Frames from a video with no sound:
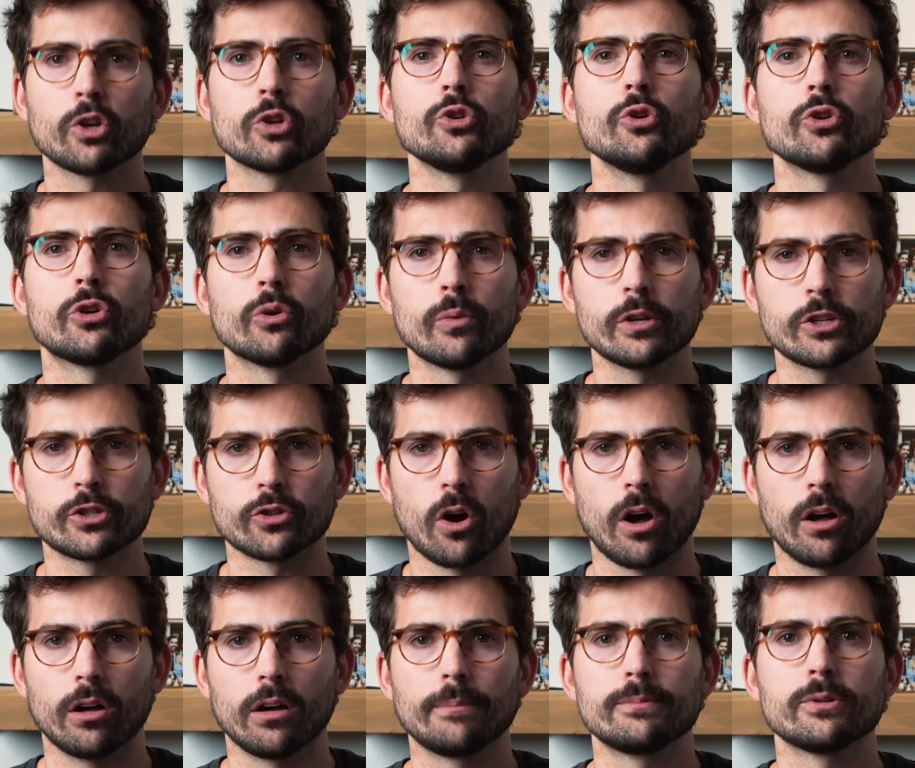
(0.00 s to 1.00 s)
You can
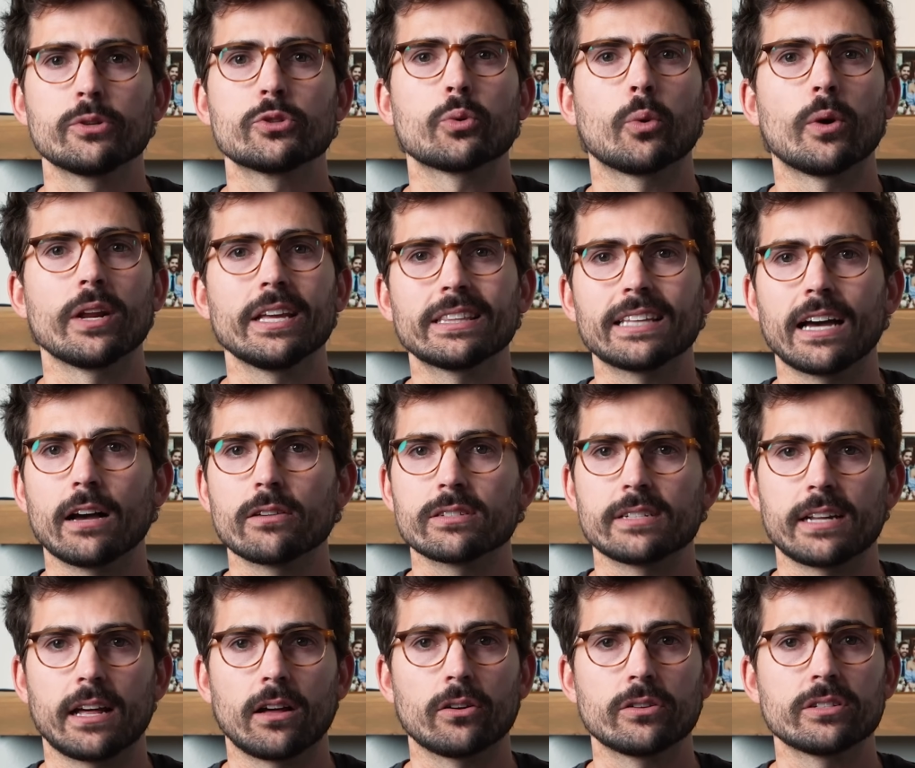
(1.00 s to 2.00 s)
withdraw up to
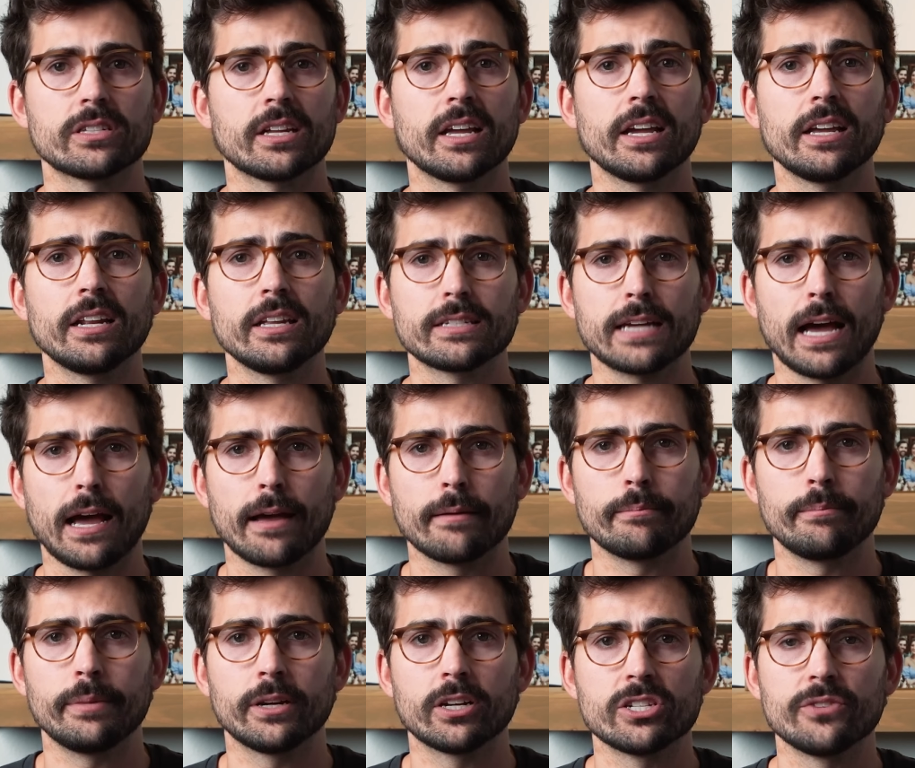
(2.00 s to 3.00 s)
$20,000 at any time
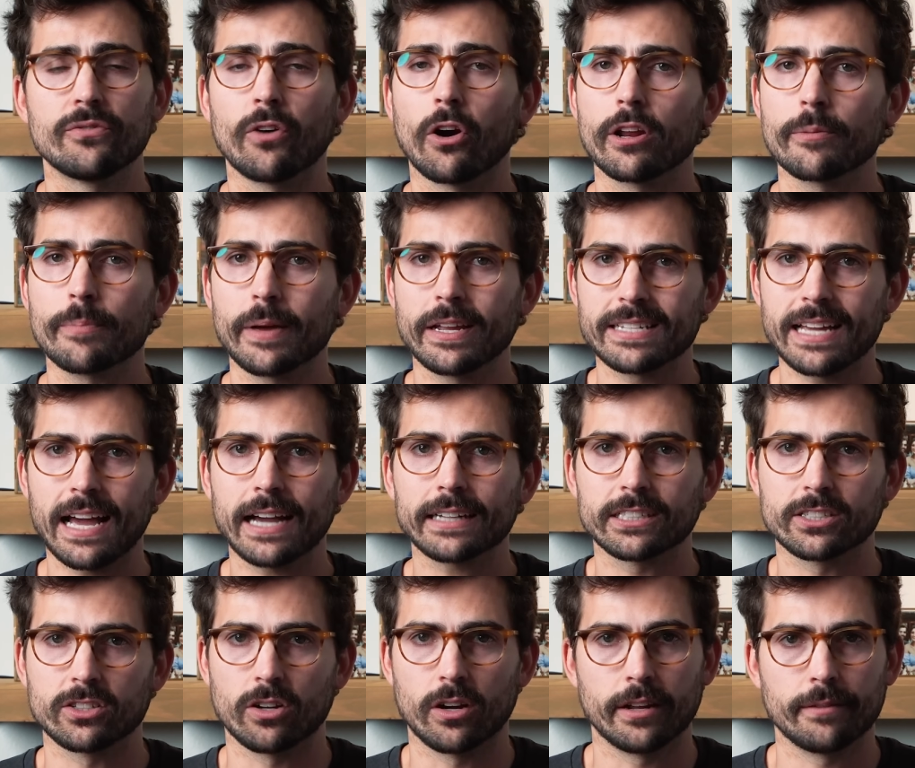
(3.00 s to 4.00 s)
because you've already paid
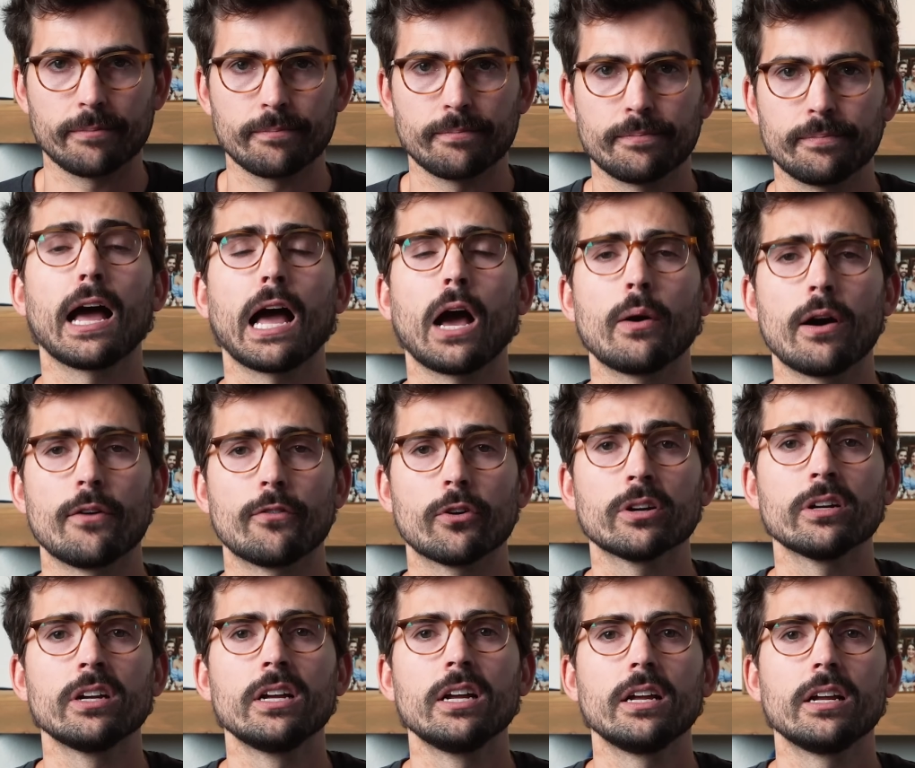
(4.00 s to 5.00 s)
taxes on it.
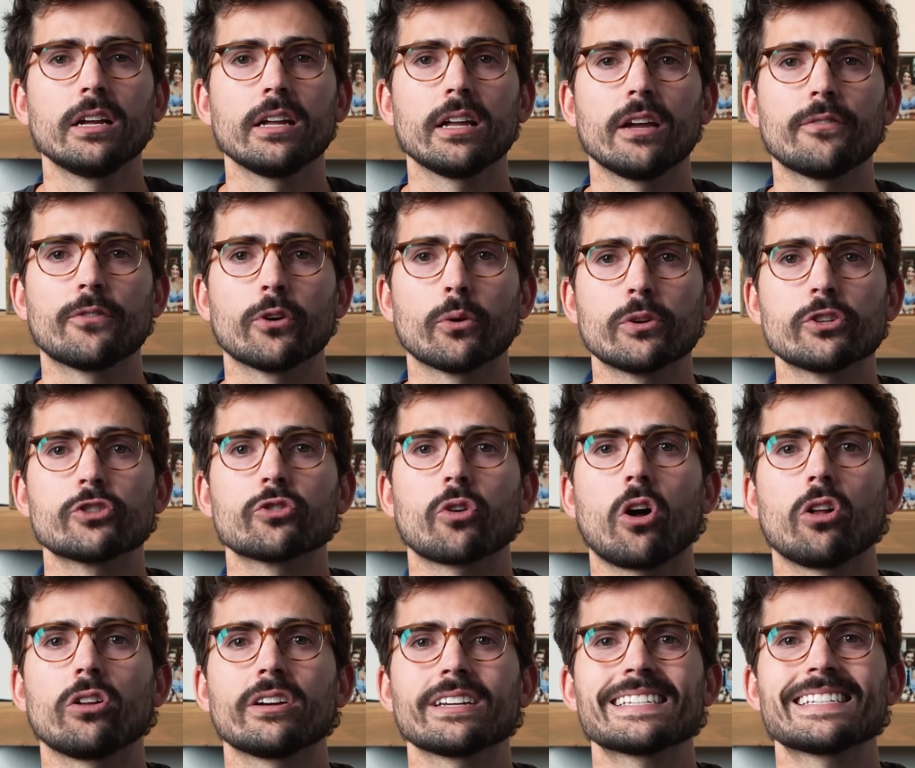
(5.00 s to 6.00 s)
However, if your
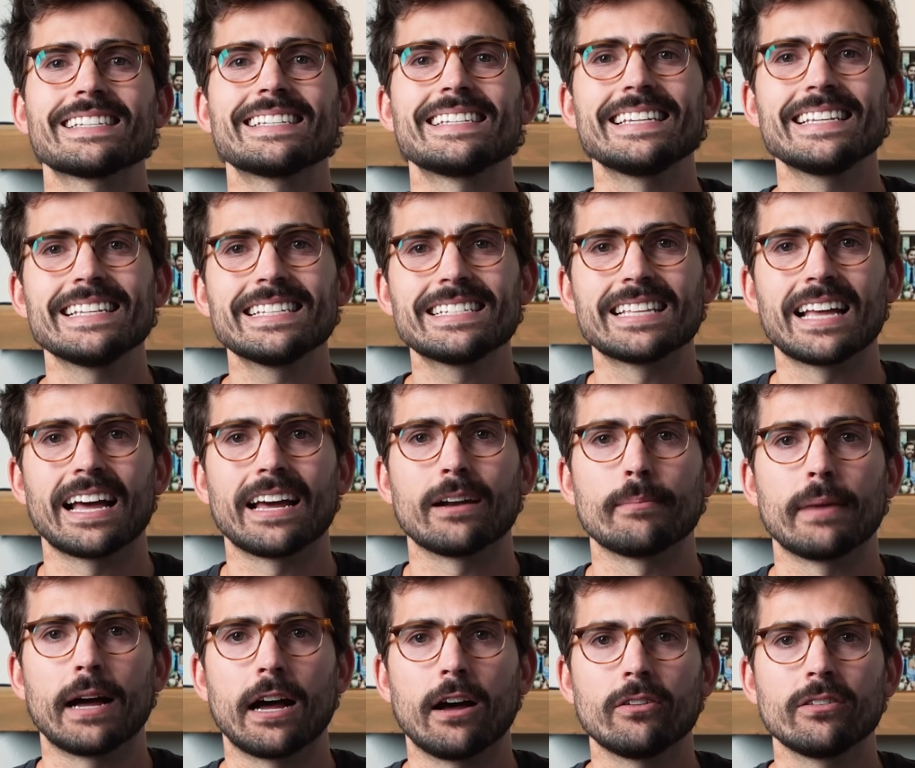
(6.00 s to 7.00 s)
withdrawal exceeds that
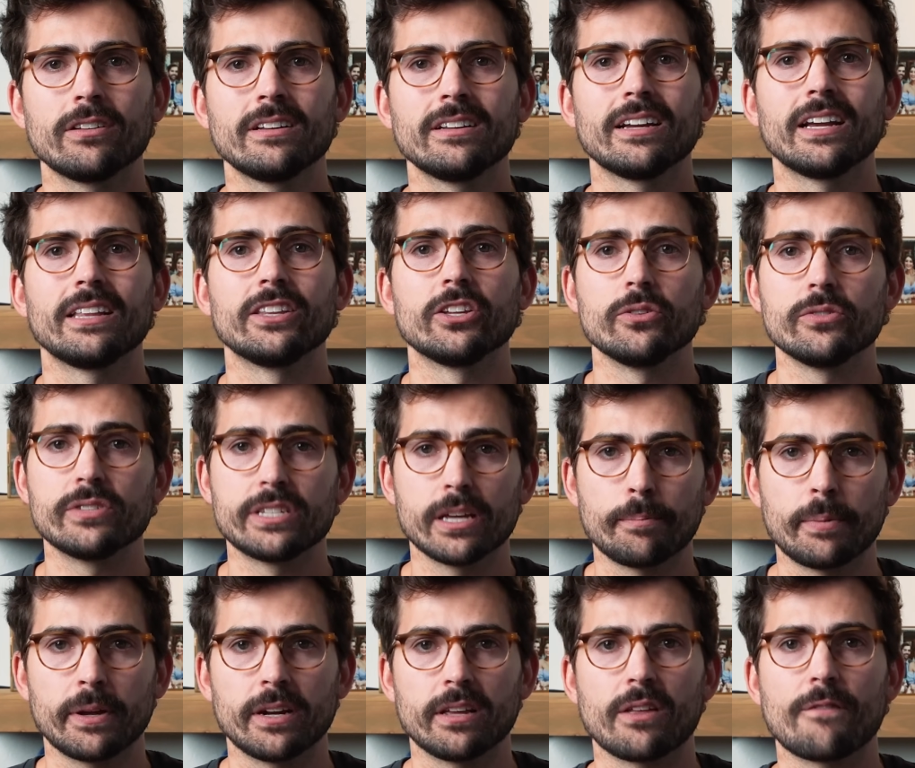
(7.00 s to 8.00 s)
amount and then you
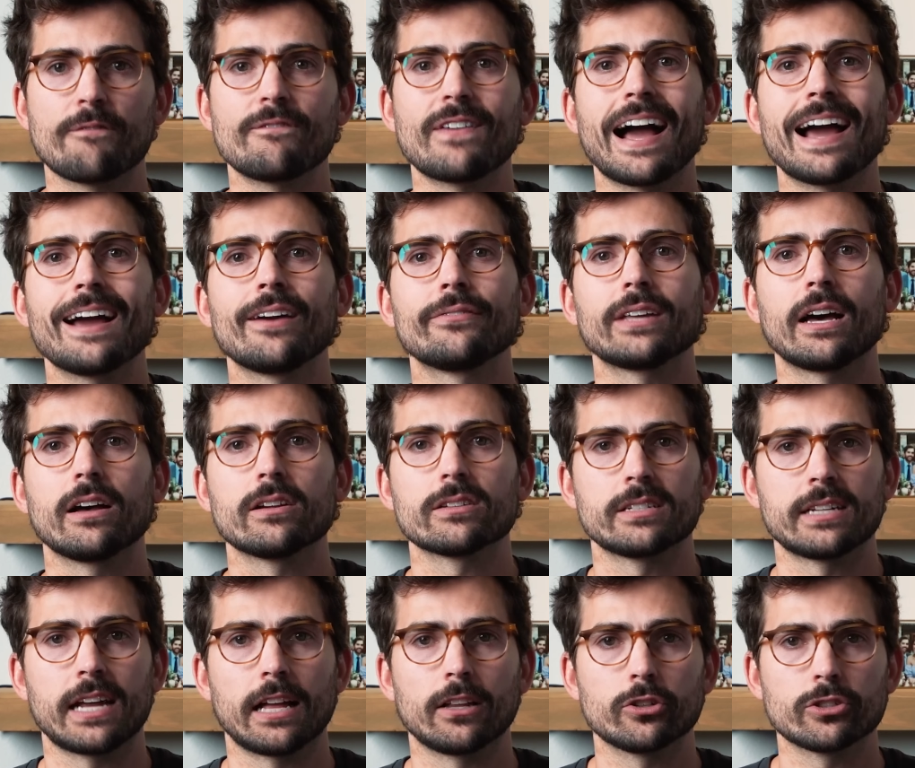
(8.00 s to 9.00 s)
dip into the
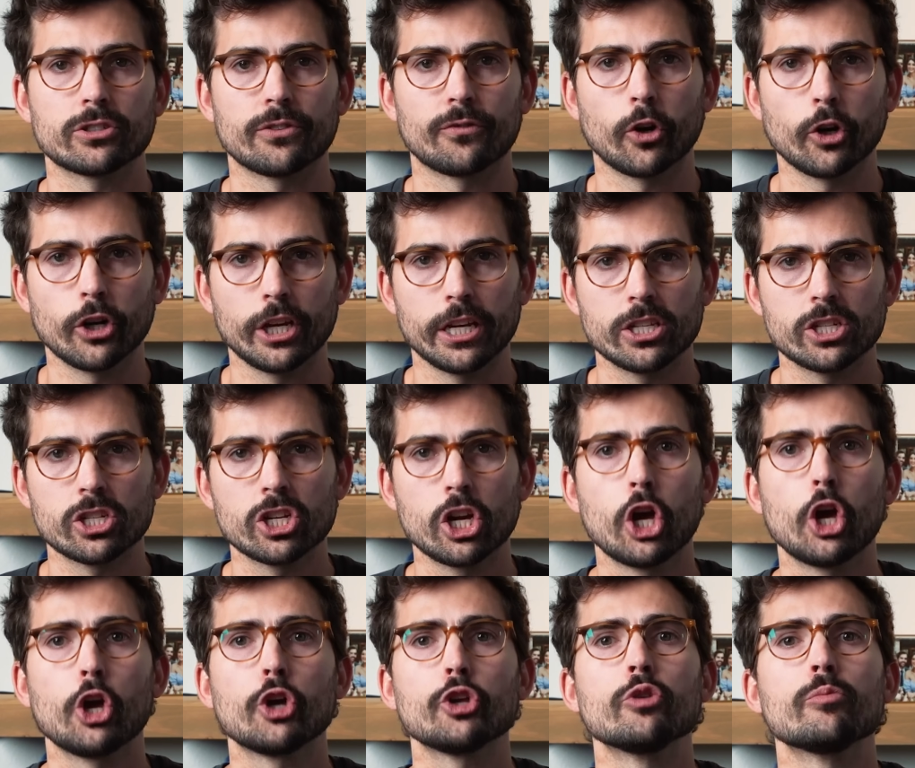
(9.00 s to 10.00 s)
$5,000 of earnings,
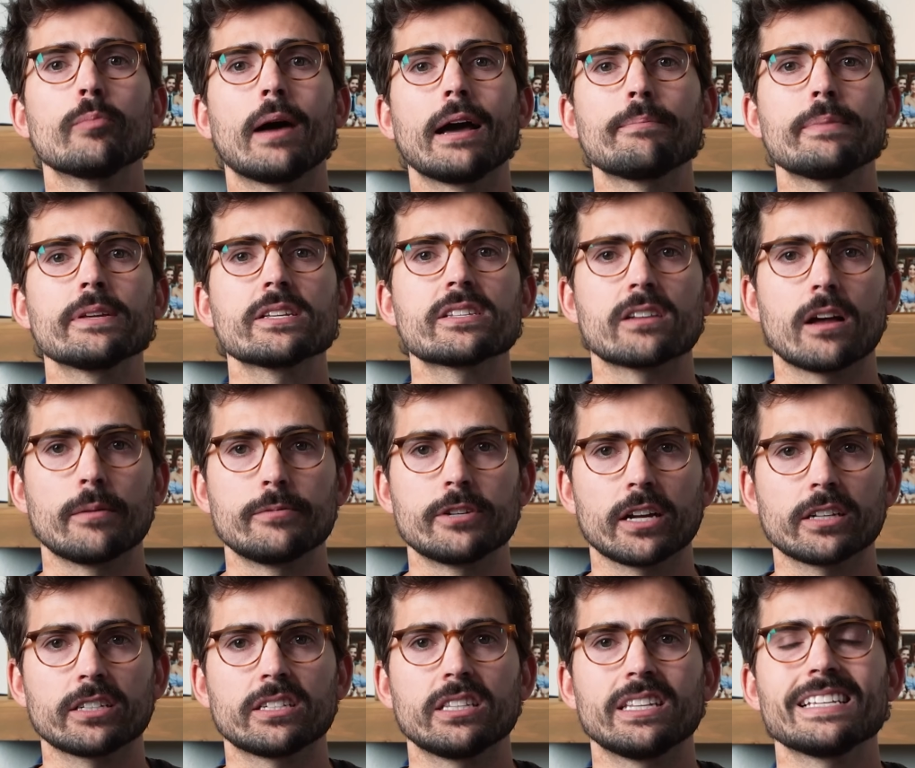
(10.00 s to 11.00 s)
you might be
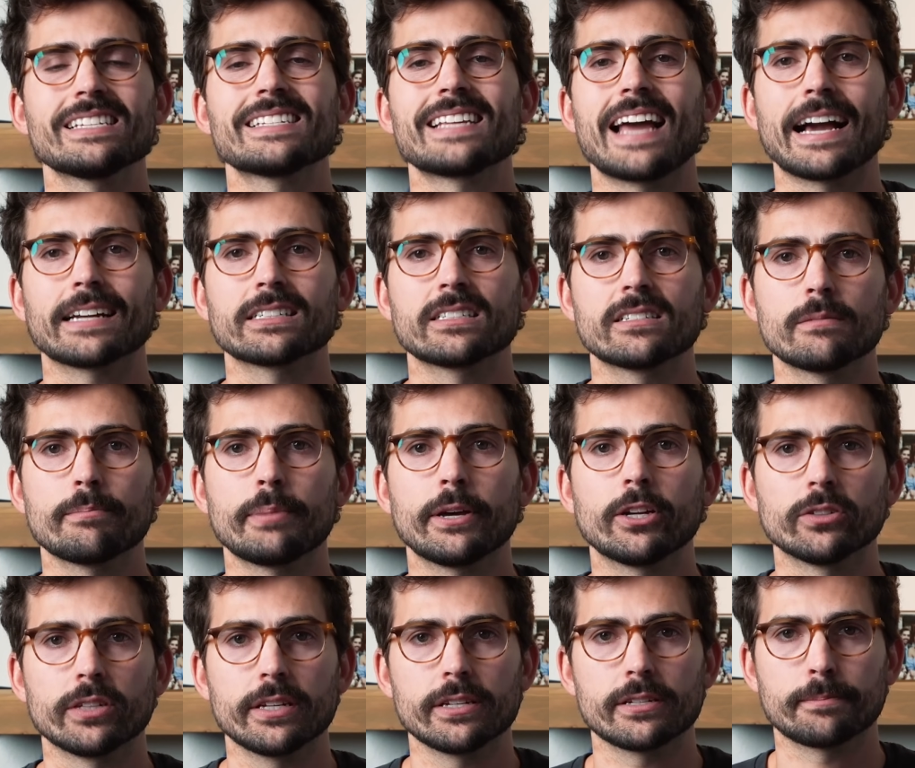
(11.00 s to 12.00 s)
subject to these taxes and
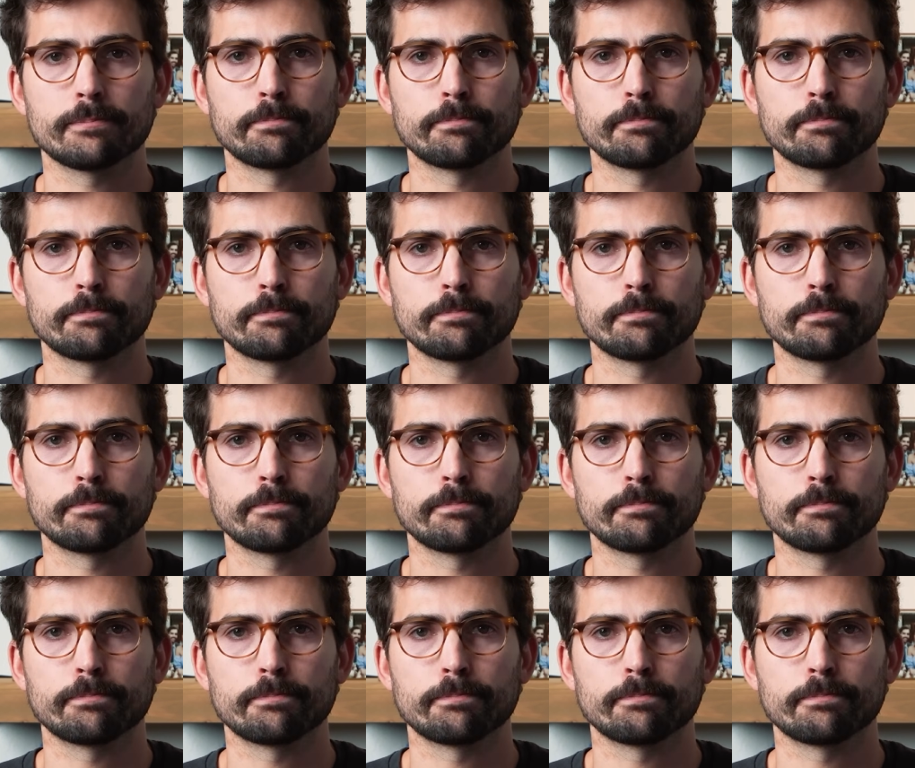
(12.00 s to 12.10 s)
penalties.